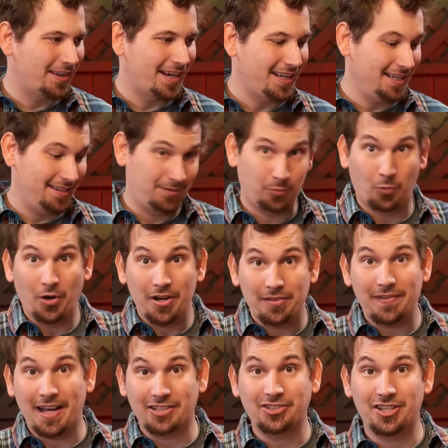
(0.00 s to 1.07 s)
that is one
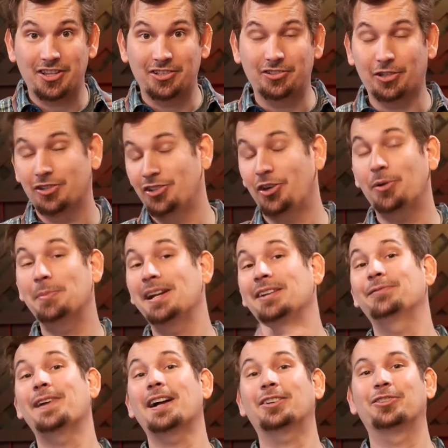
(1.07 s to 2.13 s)
of actually the determining
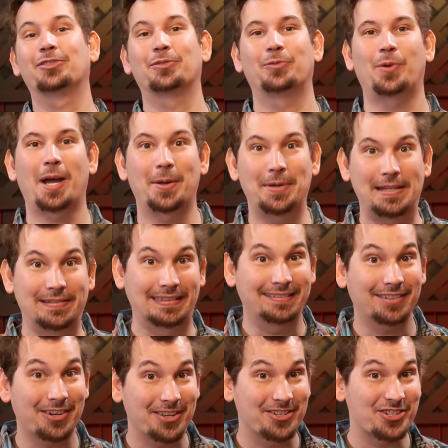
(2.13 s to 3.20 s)
factors of why we even
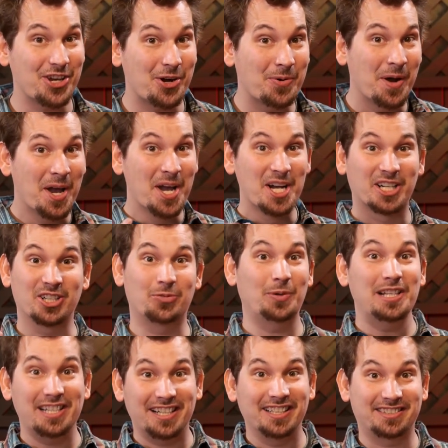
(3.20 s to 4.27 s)
started the show, because
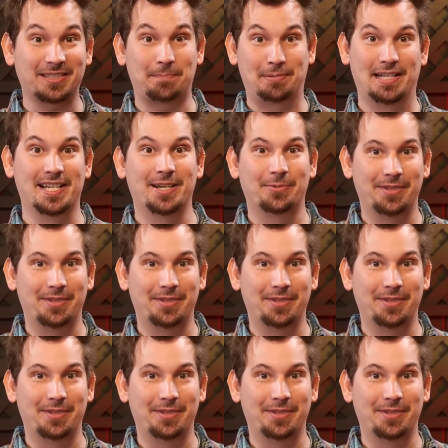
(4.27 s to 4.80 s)
we like to play